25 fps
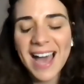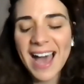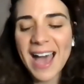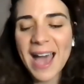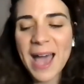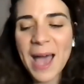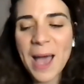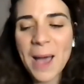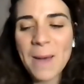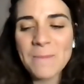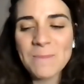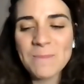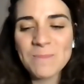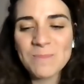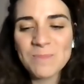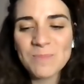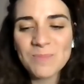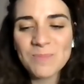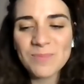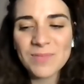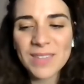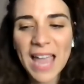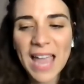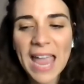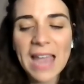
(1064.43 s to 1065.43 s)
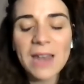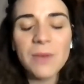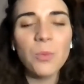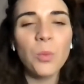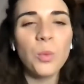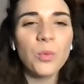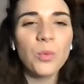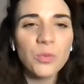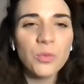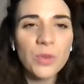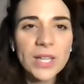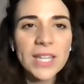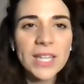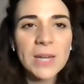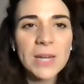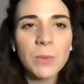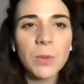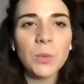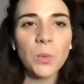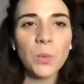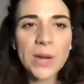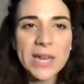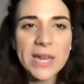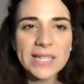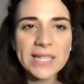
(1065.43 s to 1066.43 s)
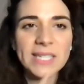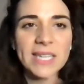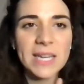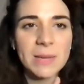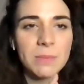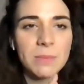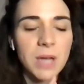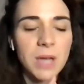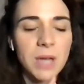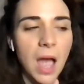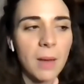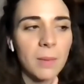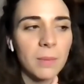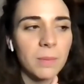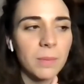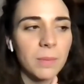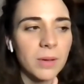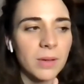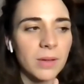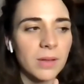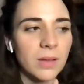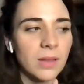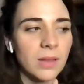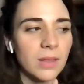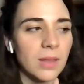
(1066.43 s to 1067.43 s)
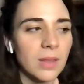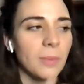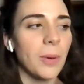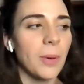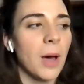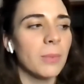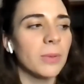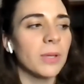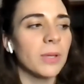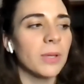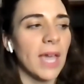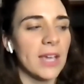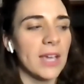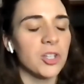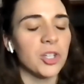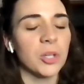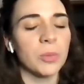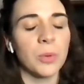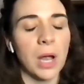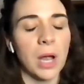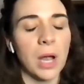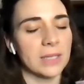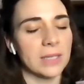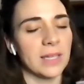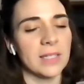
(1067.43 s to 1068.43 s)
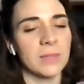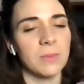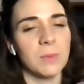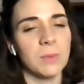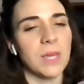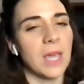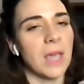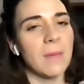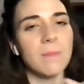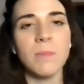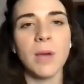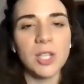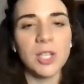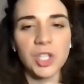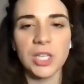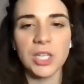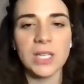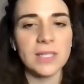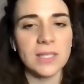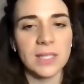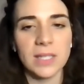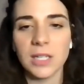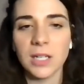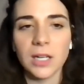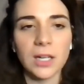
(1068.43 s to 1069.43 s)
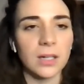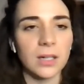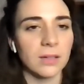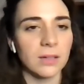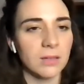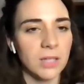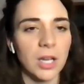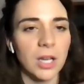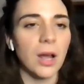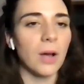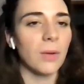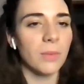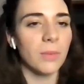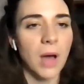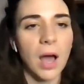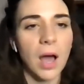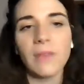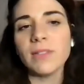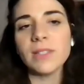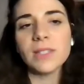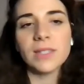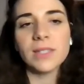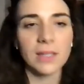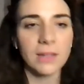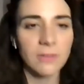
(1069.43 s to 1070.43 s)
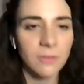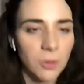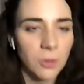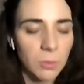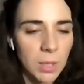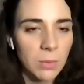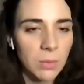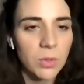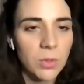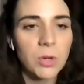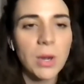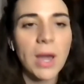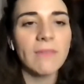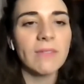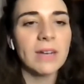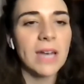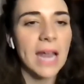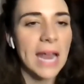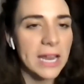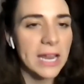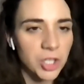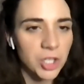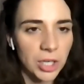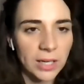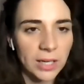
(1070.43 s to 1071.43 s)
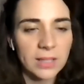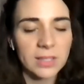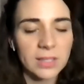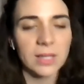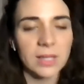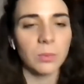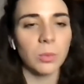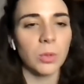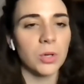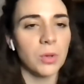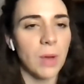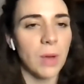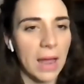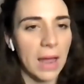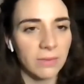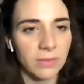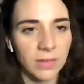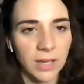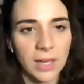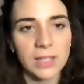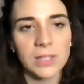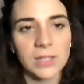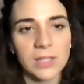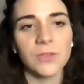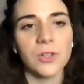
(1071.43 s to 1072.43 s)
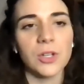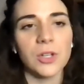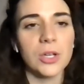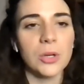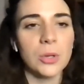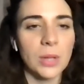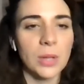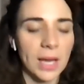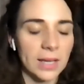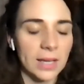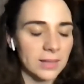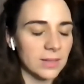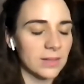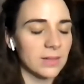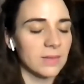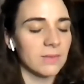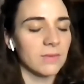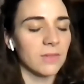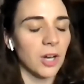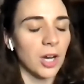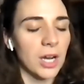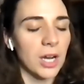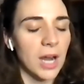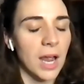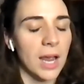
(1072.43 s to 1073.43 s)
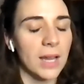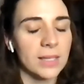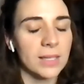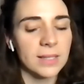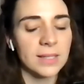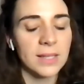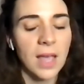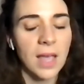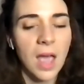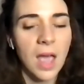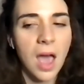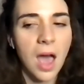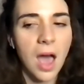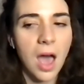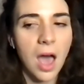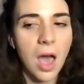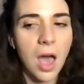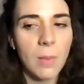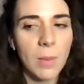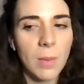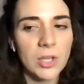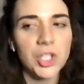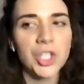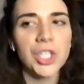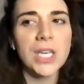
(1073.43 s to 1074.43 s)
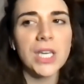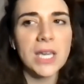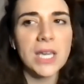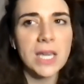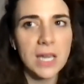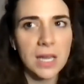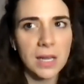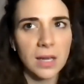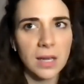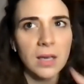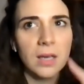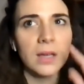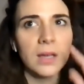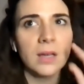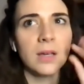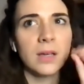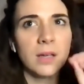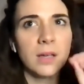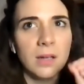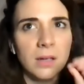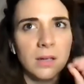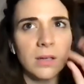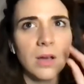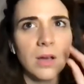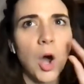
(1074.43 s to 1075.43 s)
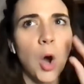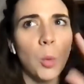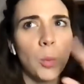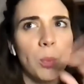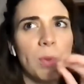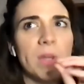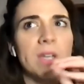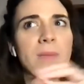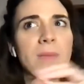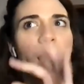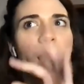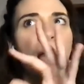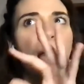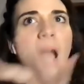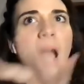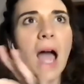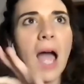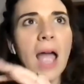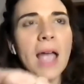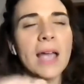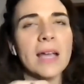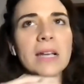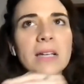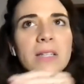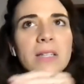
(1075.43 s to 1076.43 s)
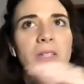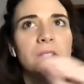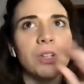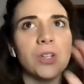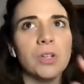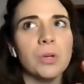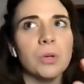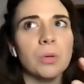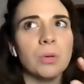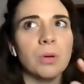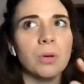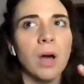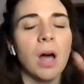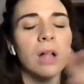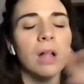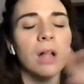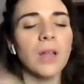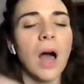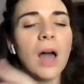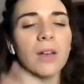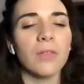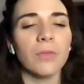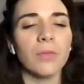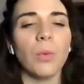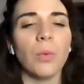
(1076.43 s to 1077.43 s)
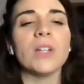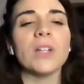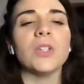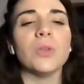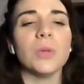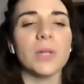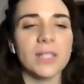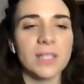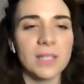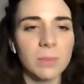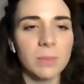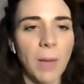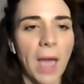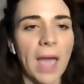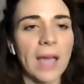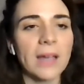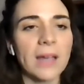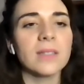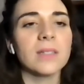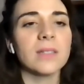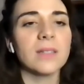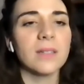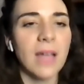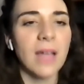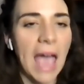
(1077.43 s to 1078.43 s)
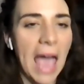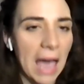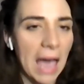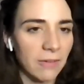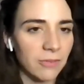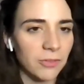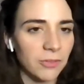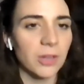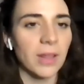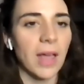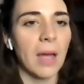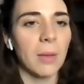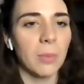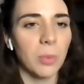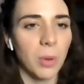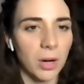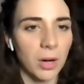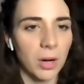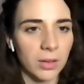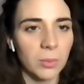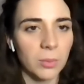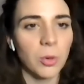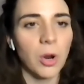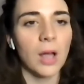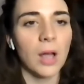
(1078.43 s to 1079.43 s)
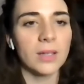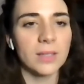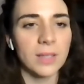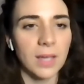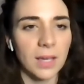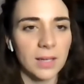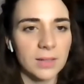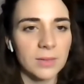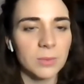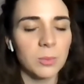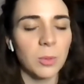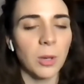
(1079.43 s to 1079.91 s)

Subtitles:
And really, when we teamed up, the publication process became much easier. You know, obviously for me, when you have an agent and someone who advocates for you, that's very nice. And she opened my eyes to a lot of what to expect after that part of the process.